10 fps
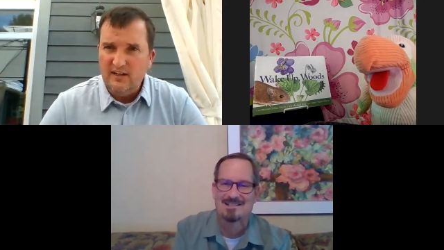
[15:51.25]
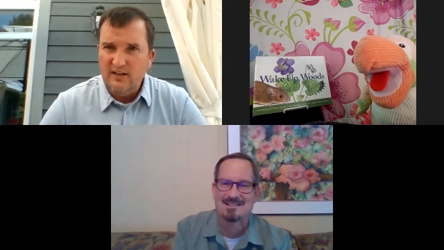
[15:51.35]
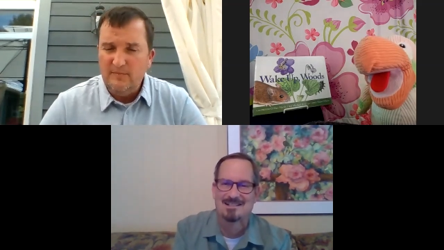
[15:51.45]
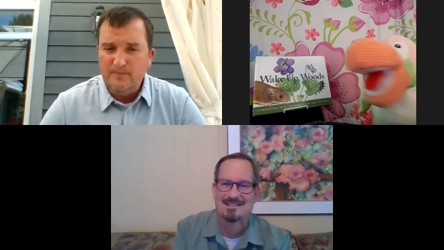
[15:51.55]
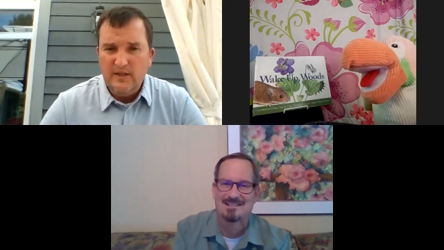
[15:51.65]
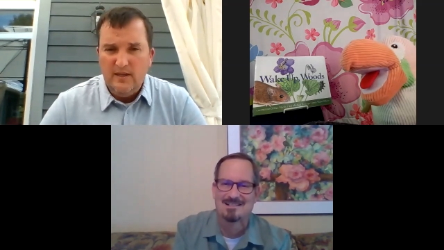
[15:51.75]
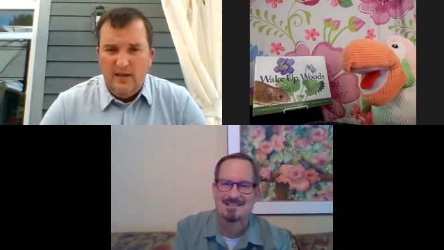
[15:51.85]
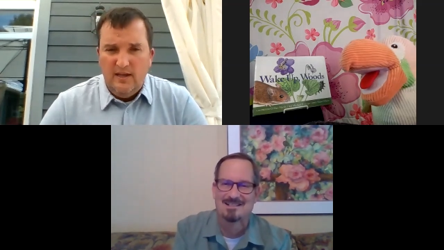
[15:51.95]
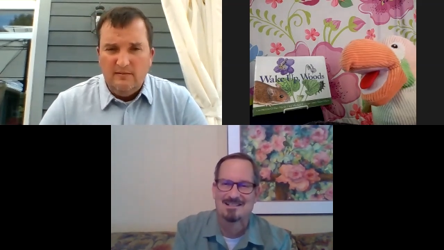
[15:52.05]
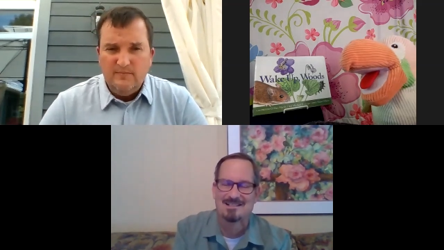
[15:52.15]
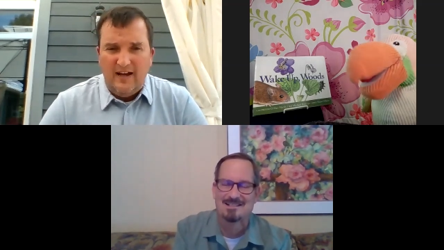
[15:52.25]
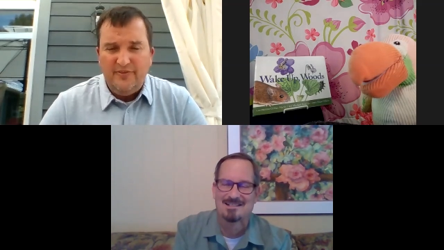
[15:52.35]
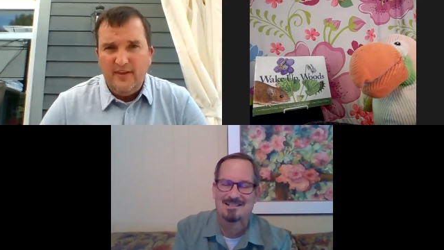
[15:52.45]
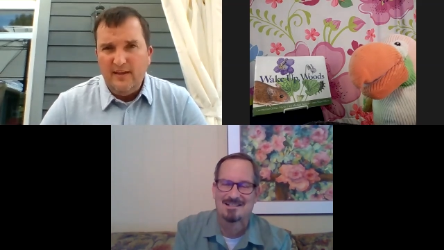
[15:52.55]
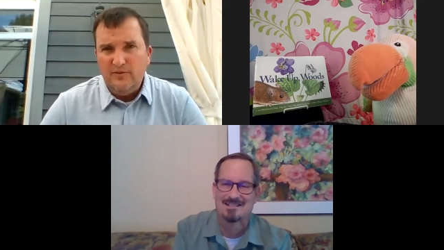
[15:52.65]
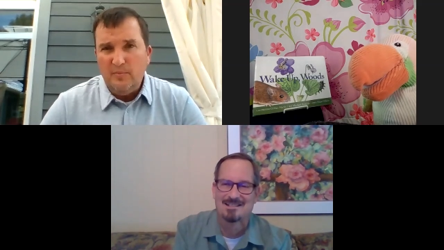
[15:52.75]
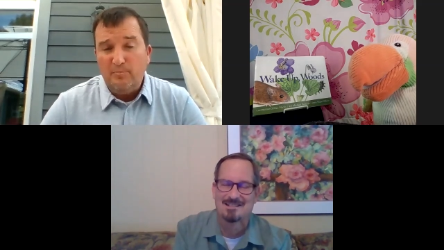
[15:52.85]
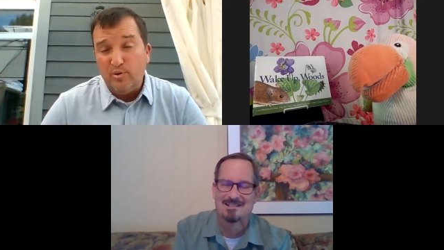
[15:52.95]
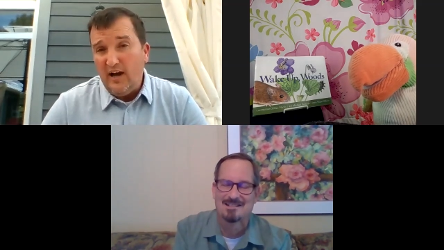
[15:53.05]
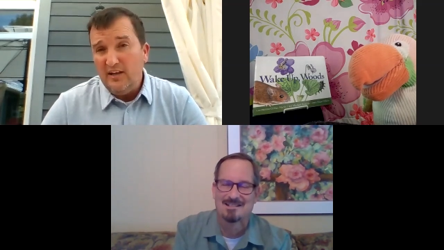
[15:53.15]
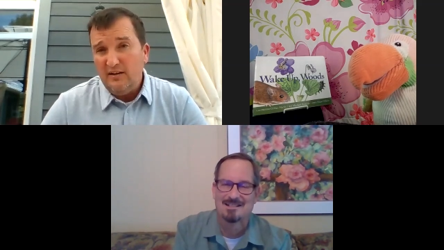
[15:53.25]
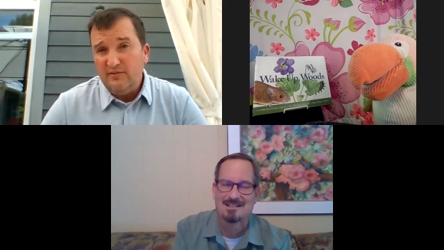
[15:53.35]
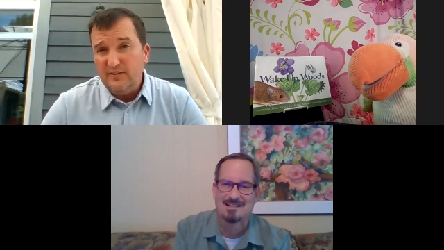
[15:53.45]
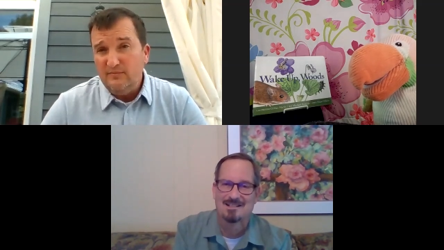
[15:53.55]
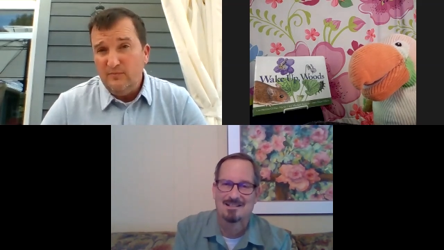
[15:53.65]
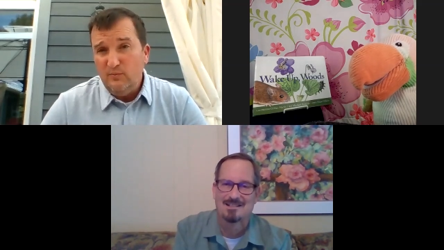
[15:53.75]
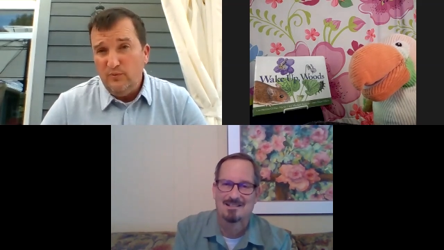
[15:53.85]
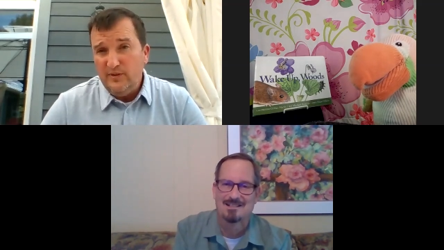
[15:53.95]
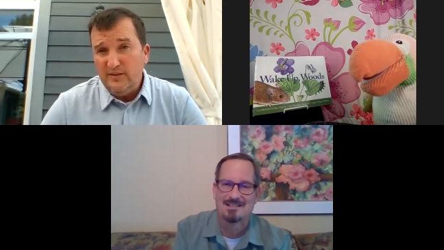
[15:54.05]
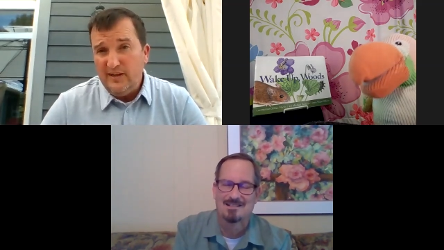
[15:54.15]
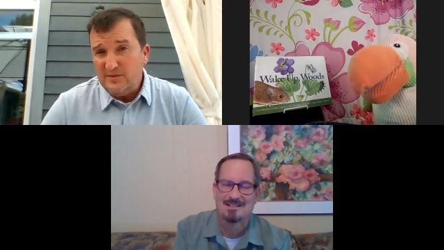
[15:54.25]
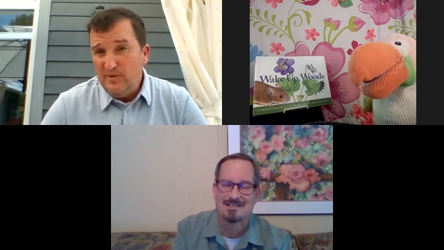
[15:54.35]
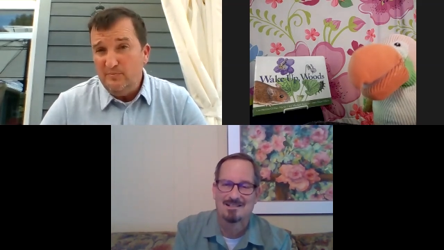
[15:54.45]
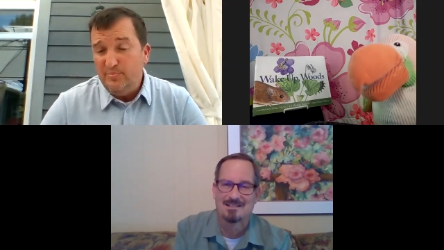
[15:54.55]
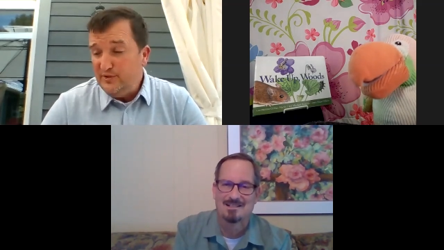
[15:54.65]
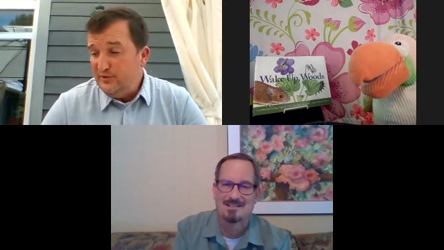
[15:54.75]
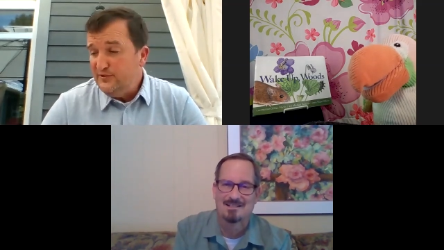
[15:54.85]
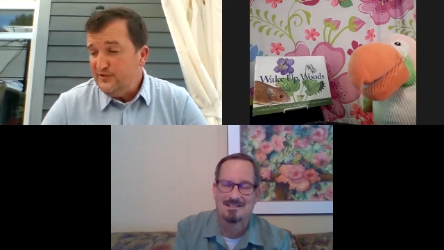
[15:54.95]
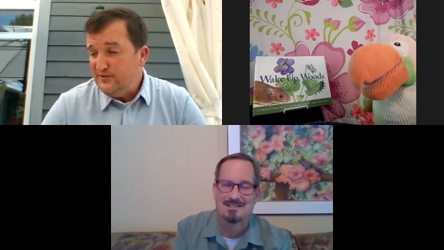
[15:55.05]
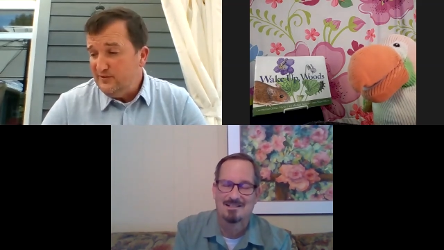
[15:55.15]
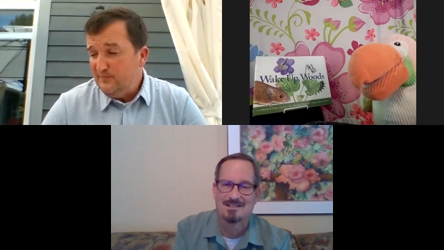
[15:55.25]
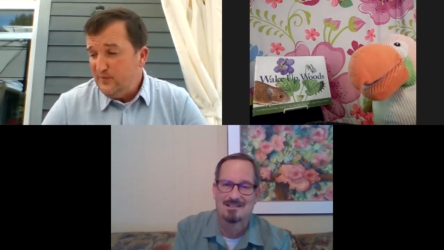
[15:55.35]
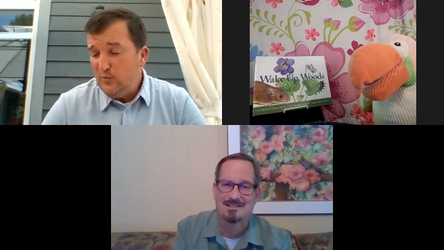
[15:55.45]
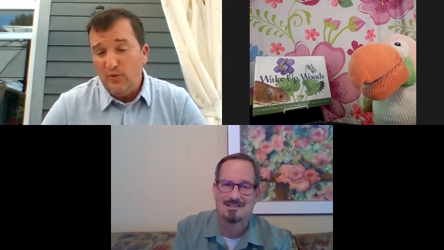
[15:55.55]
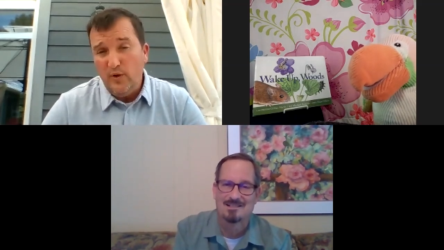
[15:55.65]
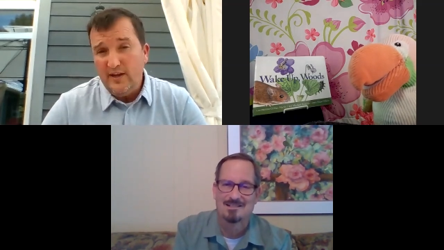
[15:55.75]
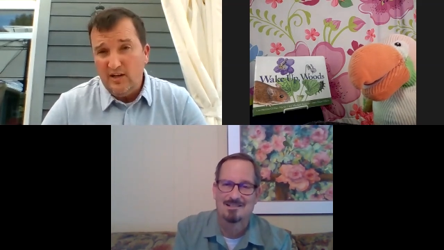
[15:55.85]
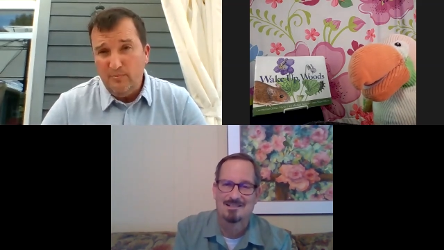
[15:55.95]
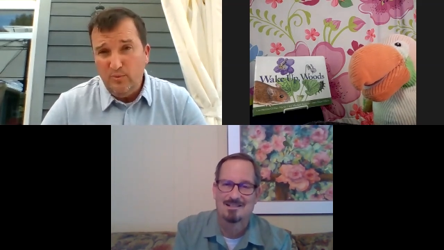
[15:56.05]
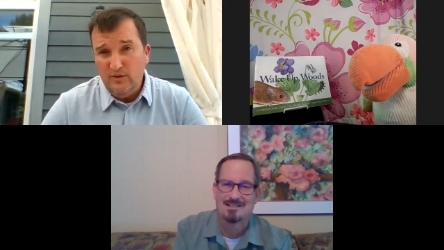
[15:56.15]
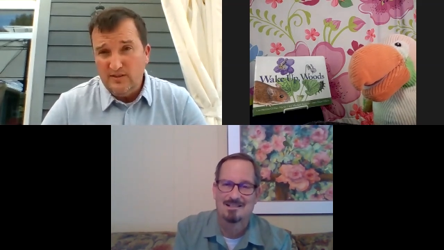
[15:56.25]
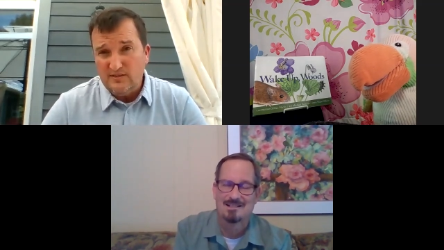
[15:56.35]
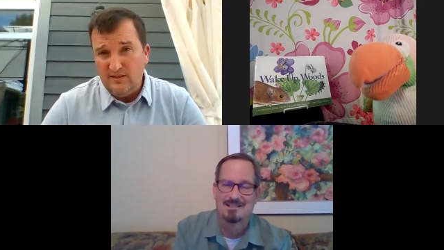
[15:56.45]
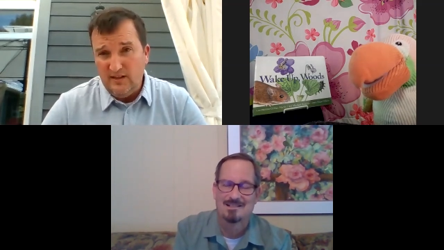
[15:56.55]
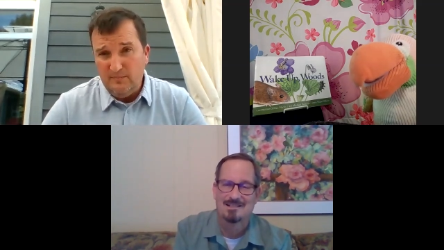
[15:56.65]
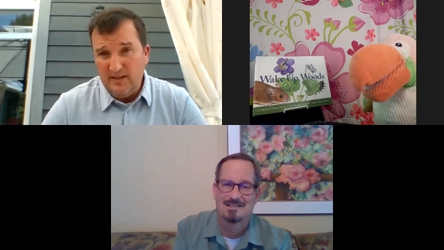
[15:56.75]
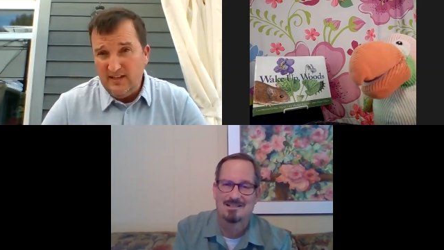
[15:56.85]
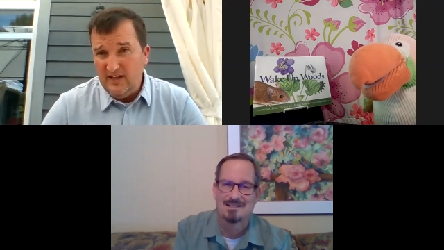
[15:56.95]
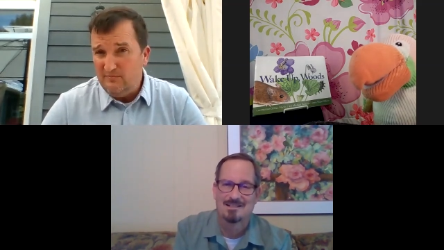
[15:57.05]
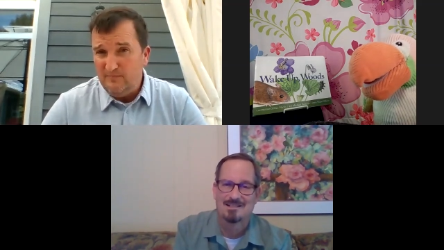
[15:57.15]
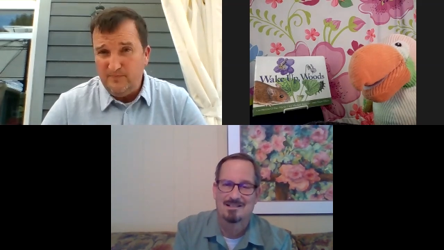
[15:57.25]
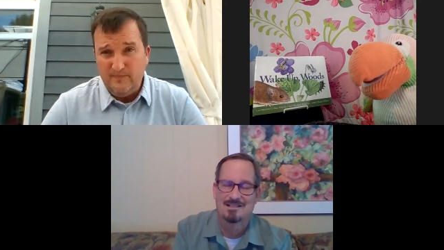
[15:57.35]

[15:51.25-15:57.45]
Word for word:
Speaker 1: Um, I think the product that that has been produced with Wake Up Woods, um, again,